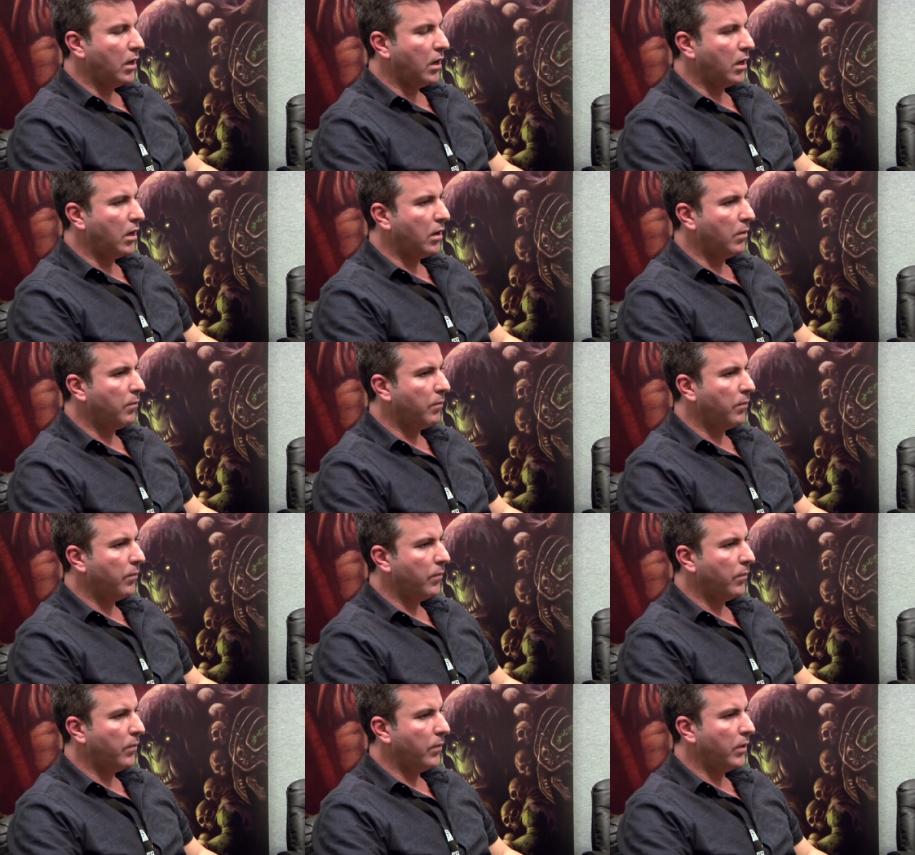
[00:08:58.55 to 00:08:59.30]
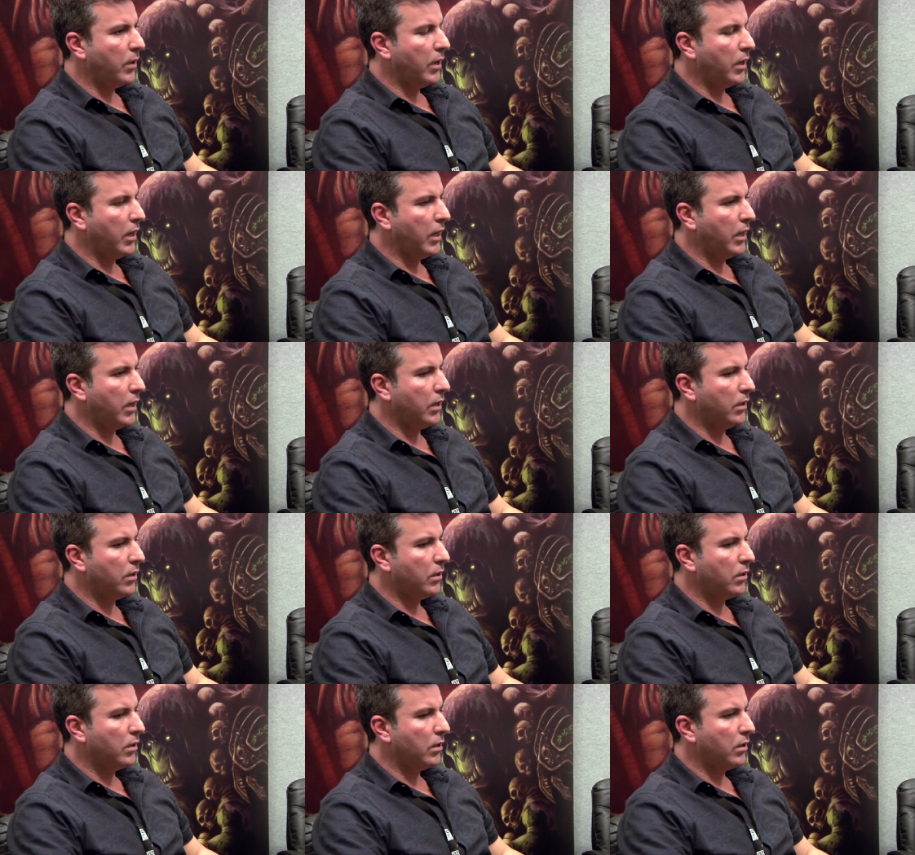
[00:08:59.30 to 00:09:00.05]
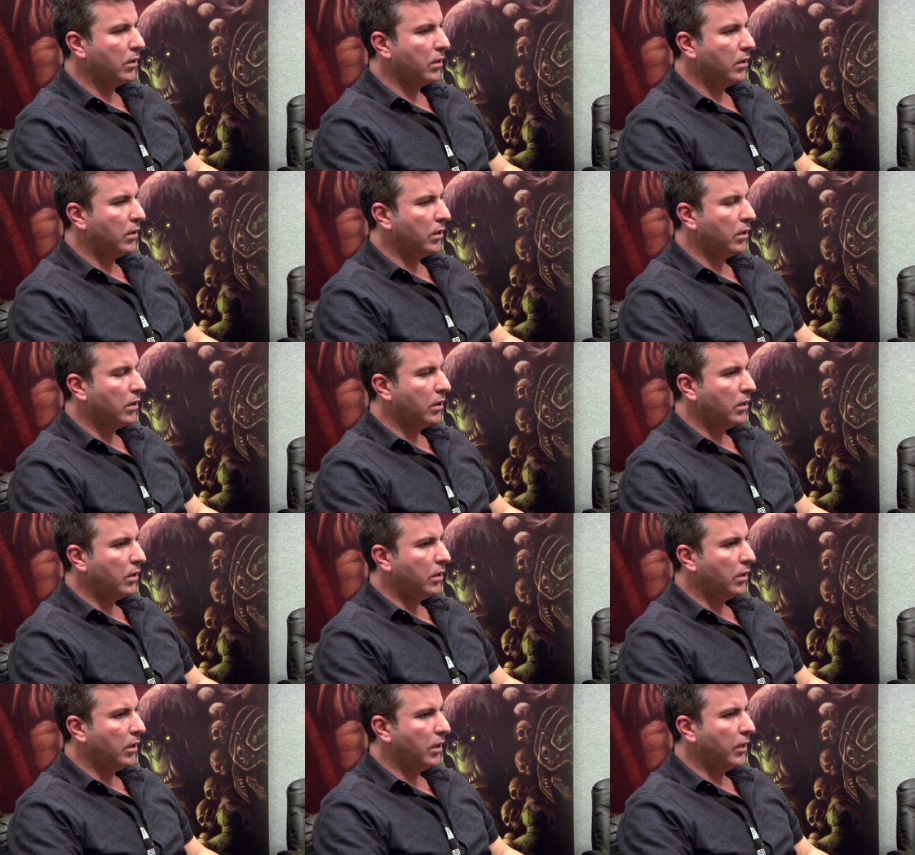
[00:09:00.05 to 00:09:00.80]
Um, and
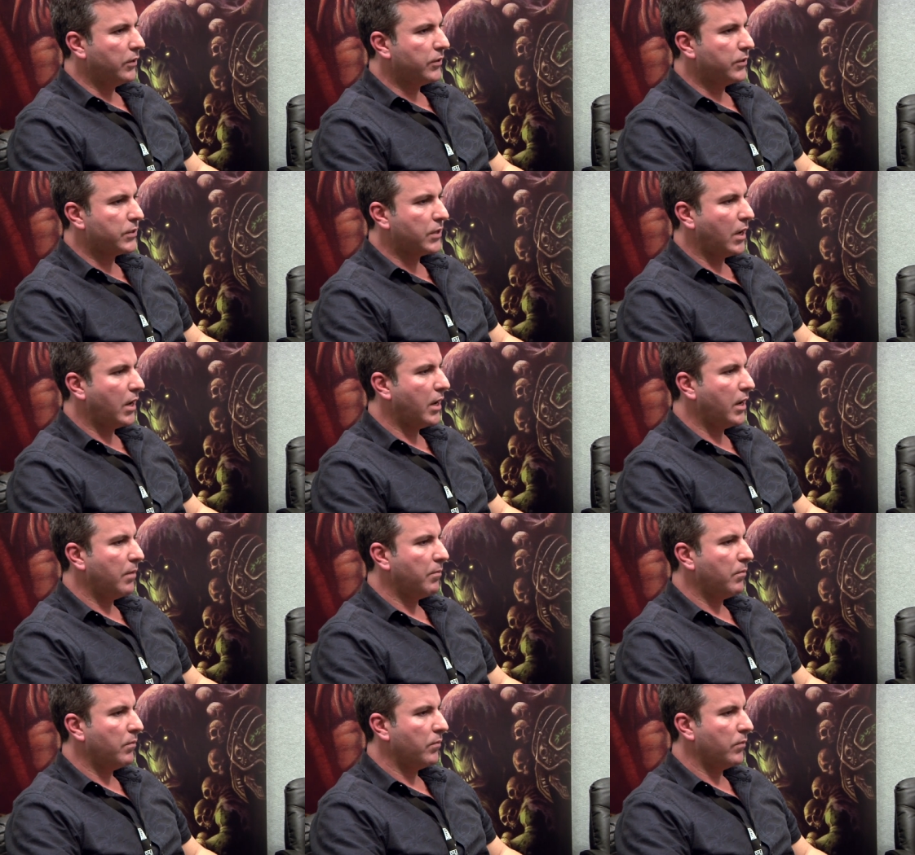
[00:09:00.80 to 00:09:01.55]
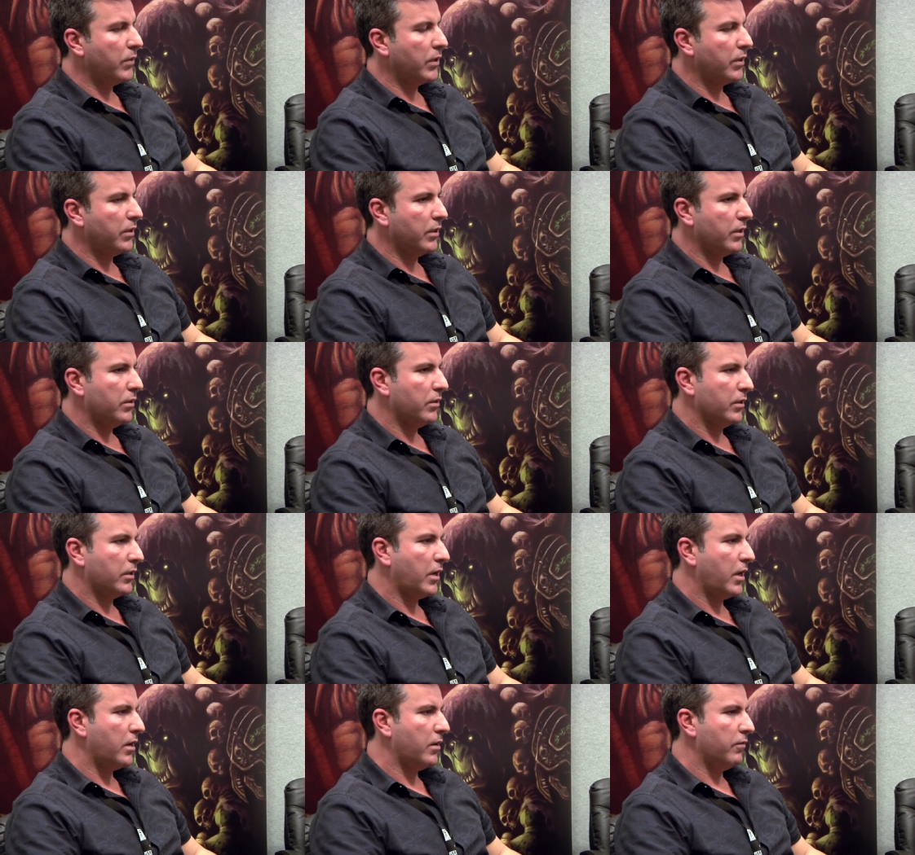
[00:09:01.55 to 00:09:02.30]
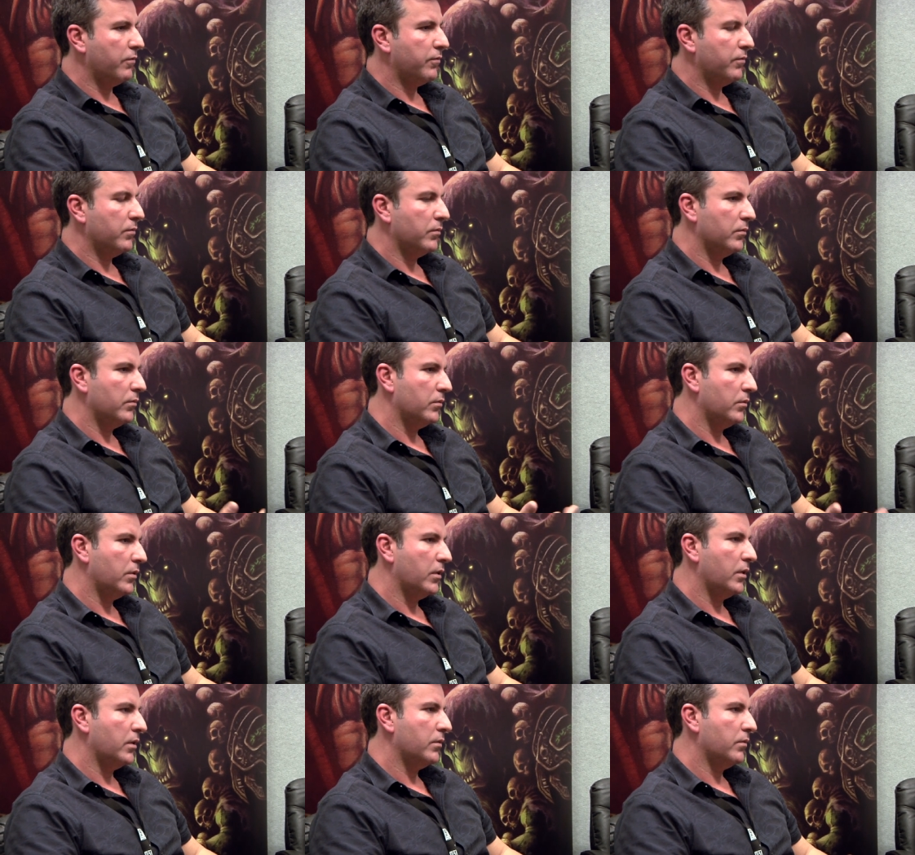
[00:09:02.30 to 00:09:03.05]
at the time, the, the kind of
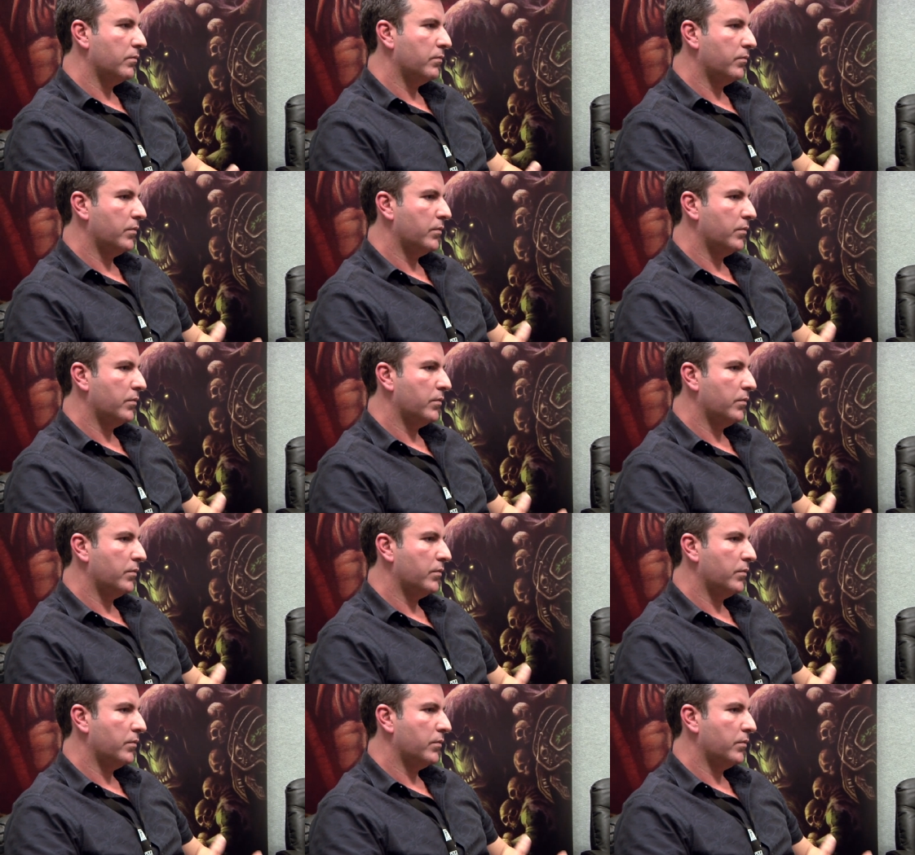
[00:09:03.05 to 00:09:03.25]
the,